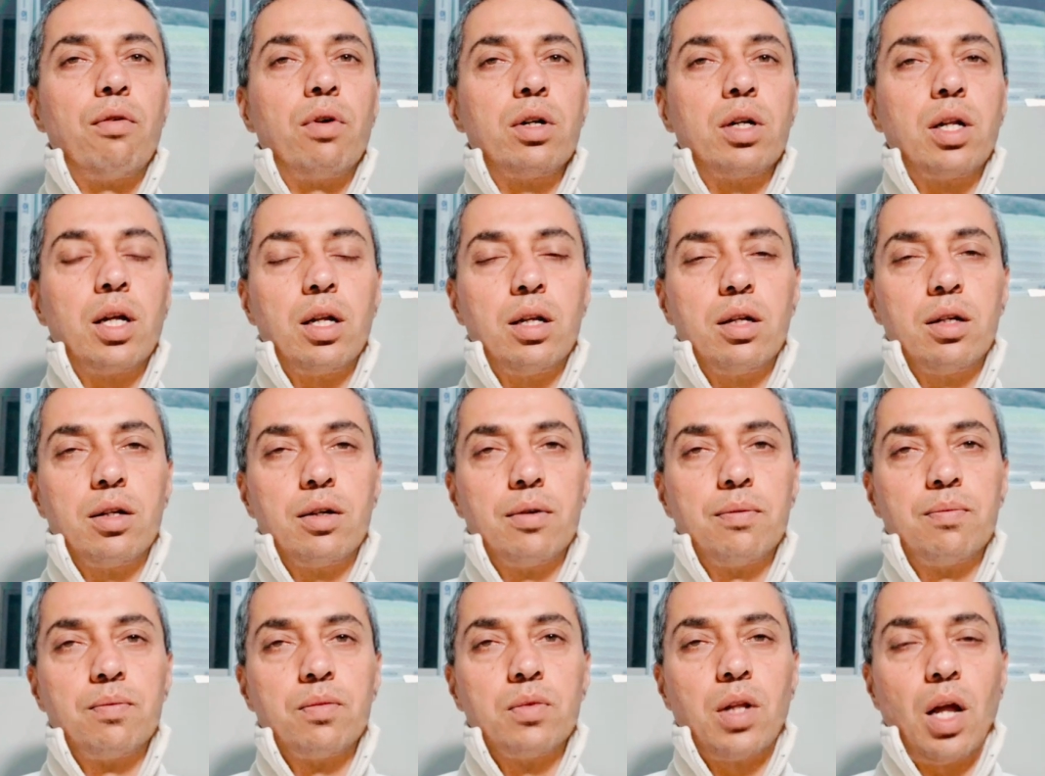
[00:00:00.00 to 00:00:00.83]
attained
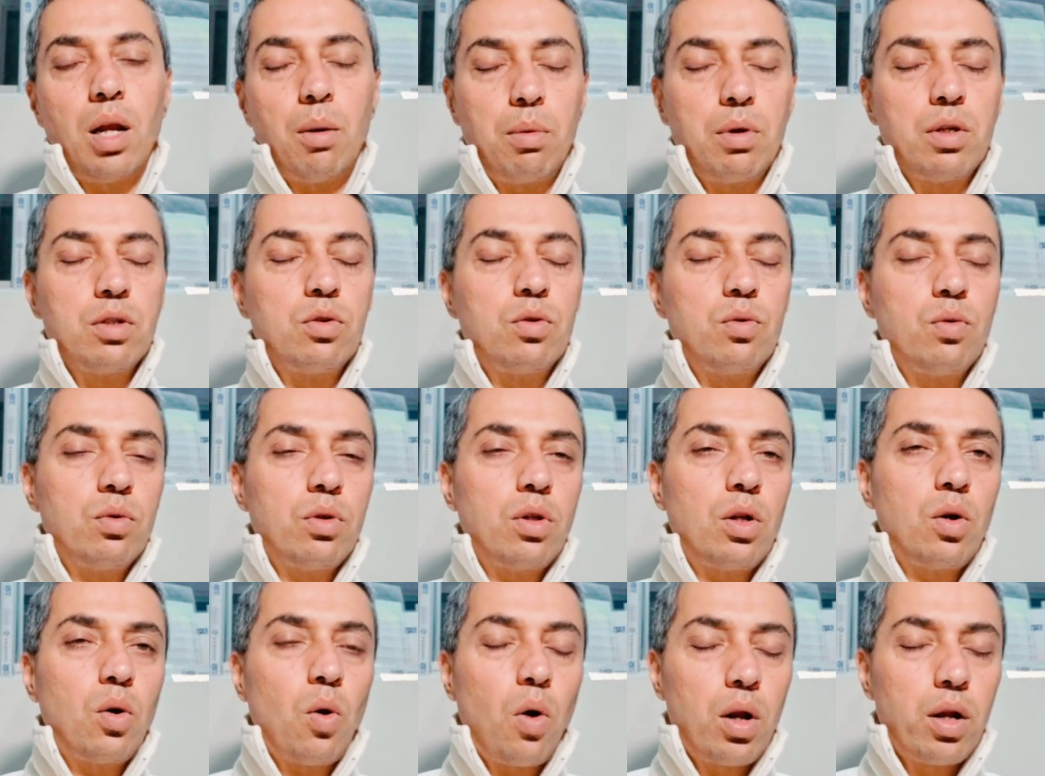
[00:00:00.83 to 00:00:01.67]
that means
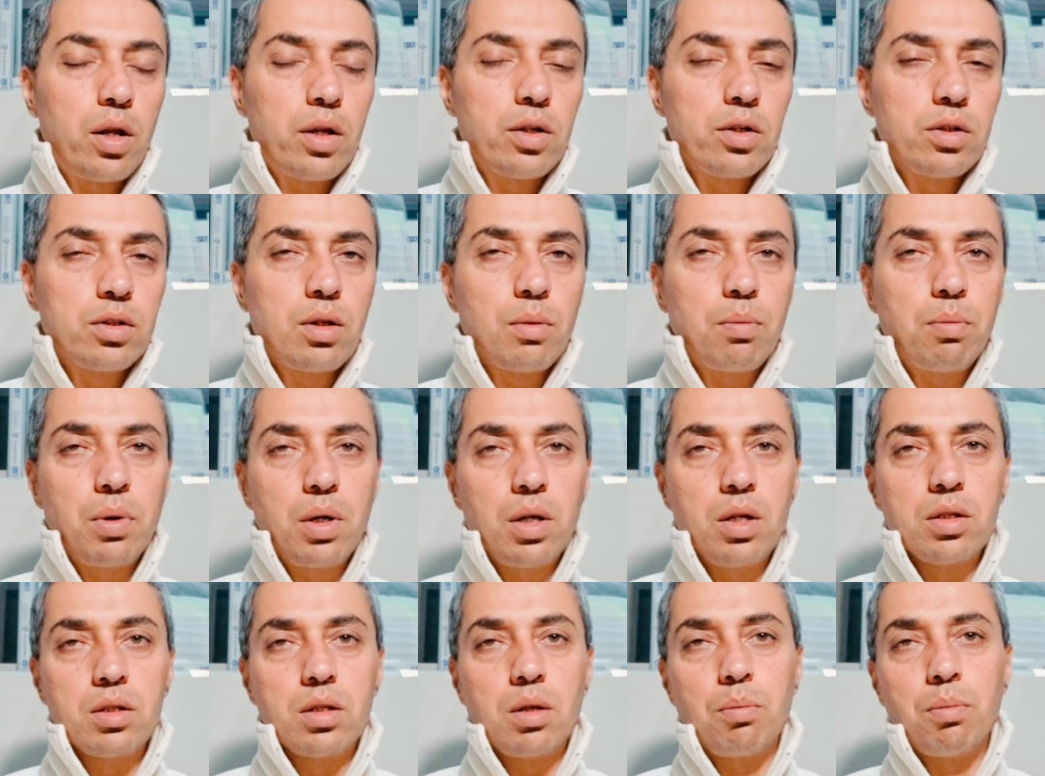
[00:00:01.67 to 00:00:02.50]
the knowledge the
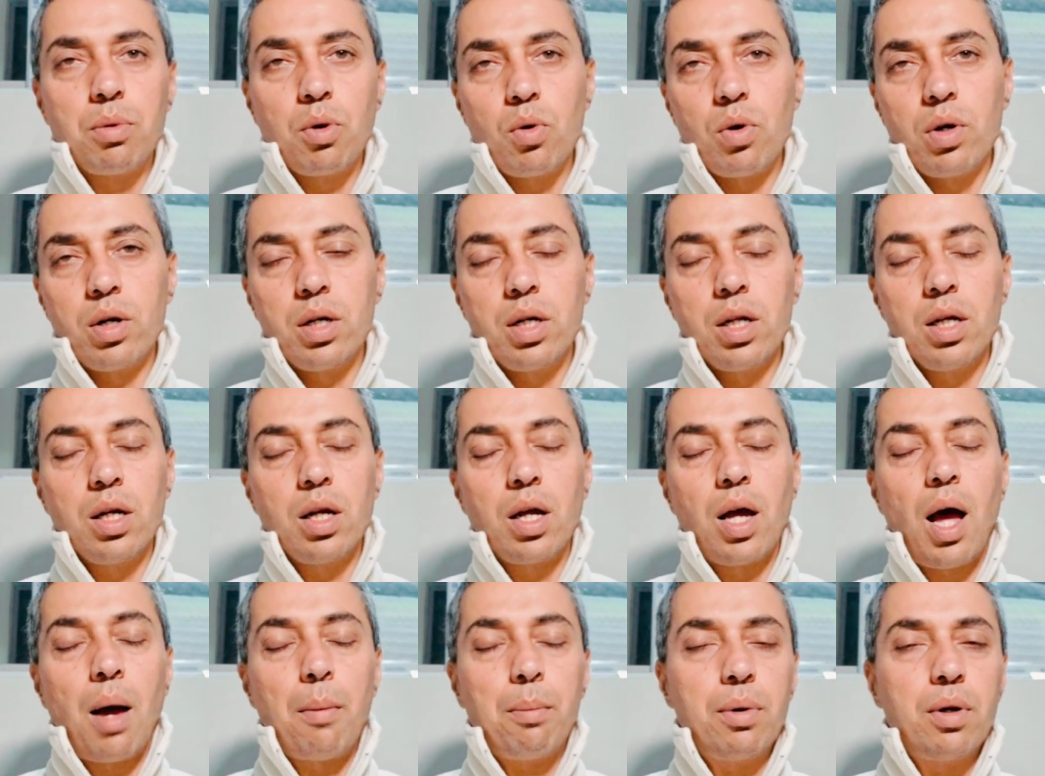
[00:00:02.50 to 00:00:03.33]
peace the purity
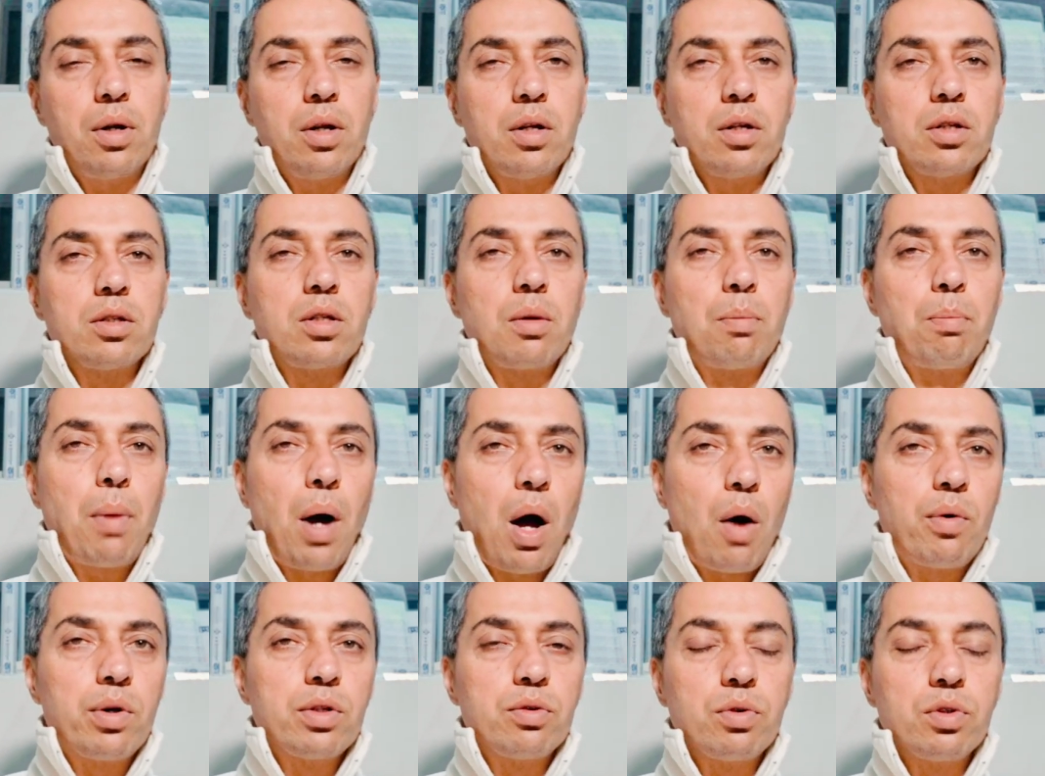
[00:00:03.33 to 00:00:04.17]
happiness the
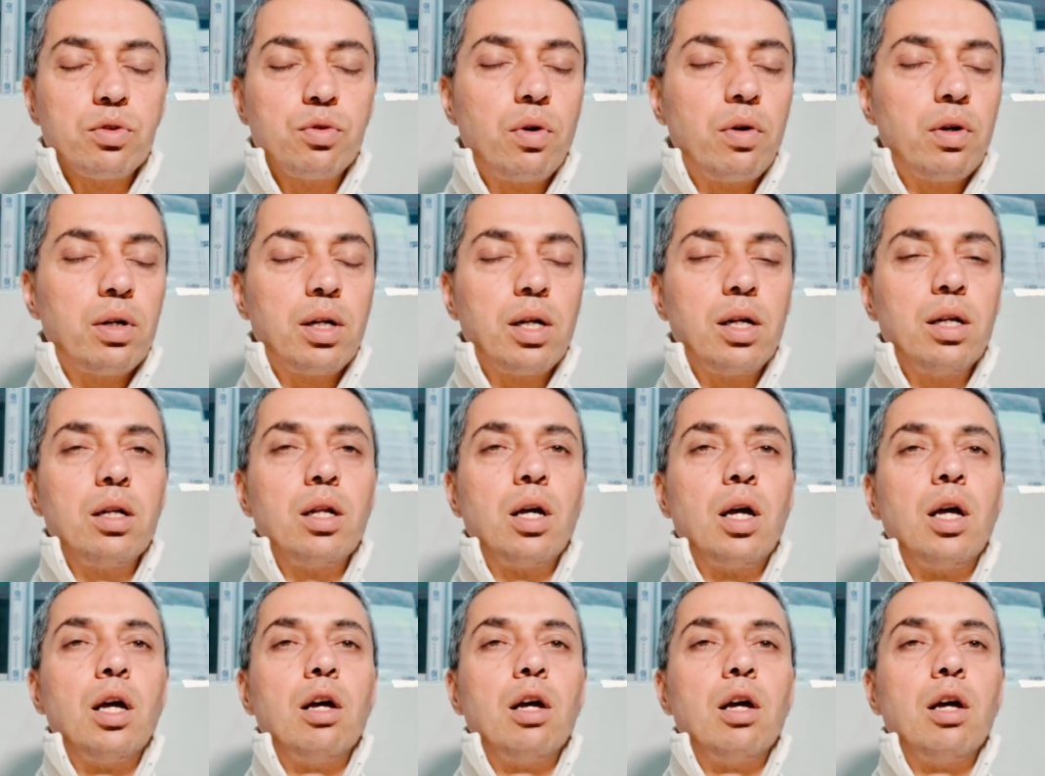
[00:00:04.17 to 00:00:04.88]
powers which you attain.